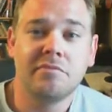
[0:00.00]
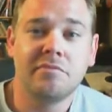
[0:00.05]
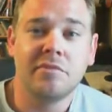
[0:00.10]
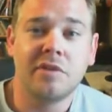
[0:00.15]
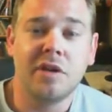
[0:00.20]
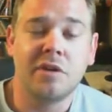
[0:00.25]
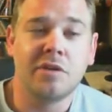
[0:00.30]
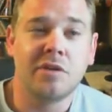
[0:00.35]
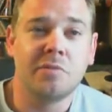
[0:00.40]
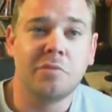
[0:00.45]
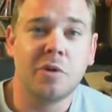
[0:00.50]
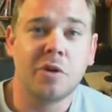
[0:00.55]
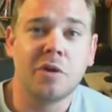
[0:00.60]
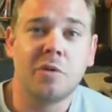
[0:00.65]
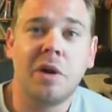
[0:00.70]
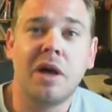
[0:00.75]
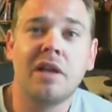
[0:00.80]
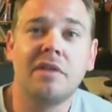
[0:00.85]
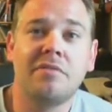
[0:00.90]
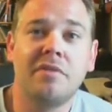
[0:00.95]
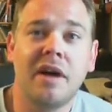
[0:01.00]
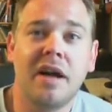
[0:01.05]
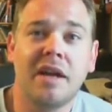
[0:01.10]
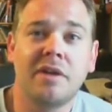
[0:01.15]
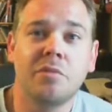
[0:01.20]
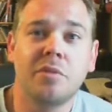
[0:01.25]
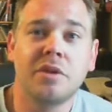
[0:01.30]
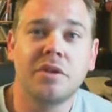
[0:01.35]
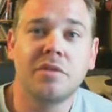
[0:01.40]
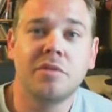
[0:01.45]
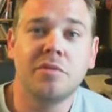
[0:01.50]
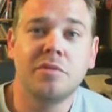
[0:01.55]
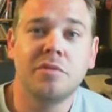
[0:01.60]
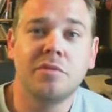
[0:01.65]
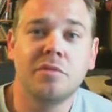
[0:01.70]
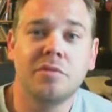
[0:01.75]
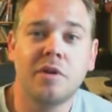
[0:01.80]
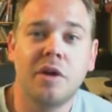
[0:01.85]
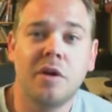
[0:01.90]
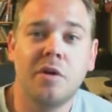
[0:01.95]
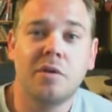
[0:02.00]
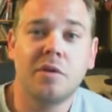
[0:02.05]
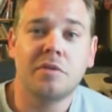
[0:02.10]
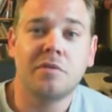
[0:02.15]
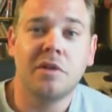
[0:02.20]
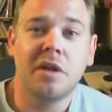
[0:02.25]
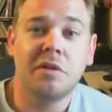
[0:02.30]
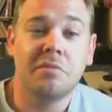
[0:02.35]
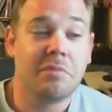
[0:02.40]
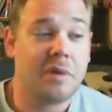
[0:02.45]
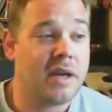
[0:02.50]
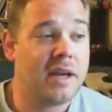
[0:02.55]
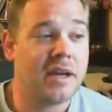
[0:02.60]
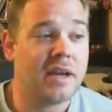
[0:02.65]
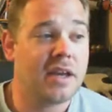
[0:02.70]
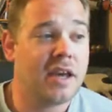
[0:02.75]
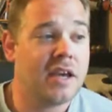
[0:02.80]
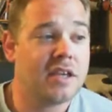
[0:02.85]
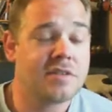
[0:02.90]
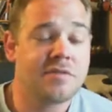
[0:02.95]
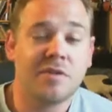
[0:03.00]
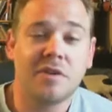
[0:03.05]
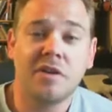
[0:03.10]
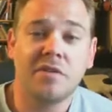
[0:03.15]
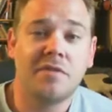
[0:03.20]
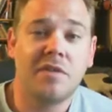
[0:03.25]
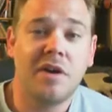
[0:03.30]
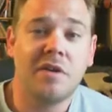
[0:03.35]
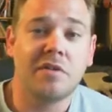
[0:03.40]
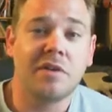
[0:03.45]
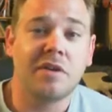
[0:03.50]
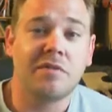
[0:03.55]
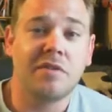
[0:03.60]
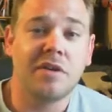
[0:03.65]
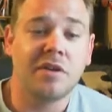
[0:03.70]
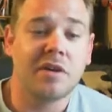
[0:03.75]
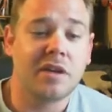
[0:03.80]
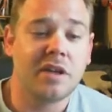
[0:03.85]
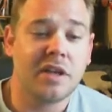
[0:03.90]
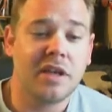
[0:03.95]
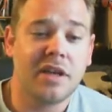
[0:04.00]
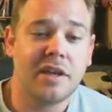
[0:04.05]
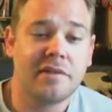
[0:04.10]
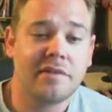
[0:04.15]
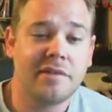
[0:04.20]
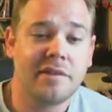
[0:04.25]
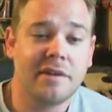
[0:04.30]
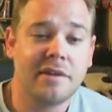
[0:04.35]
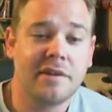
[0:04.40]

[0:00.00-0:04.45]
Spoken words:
you know, you're more qualified when you go and buy a case for your phone. If you're going to get